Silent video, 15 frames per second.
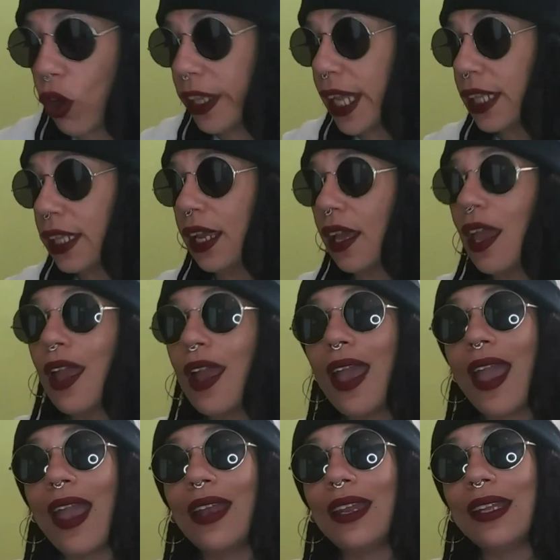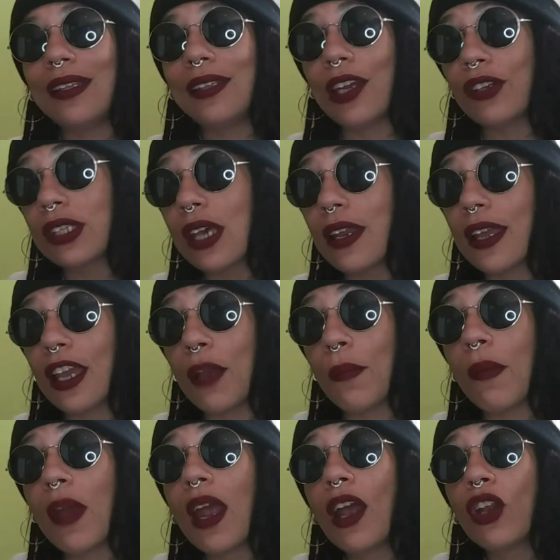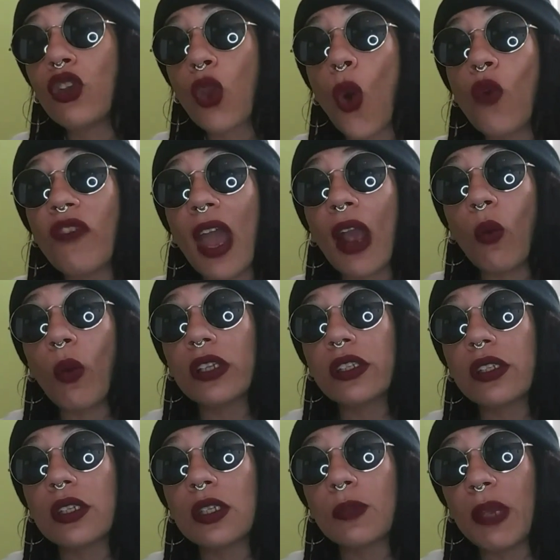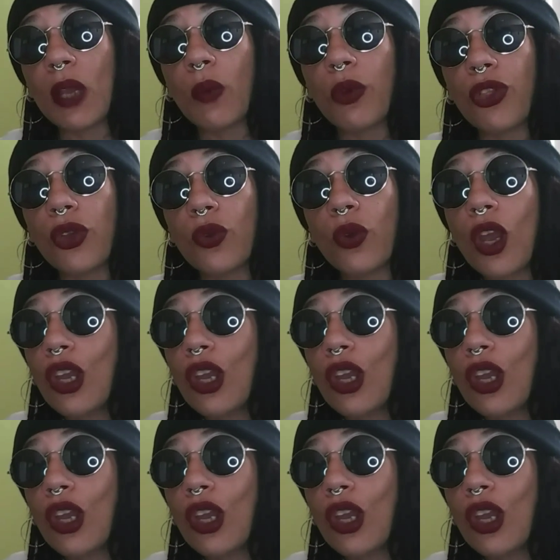that thing. And they're telling him, Novak wants to speak with you.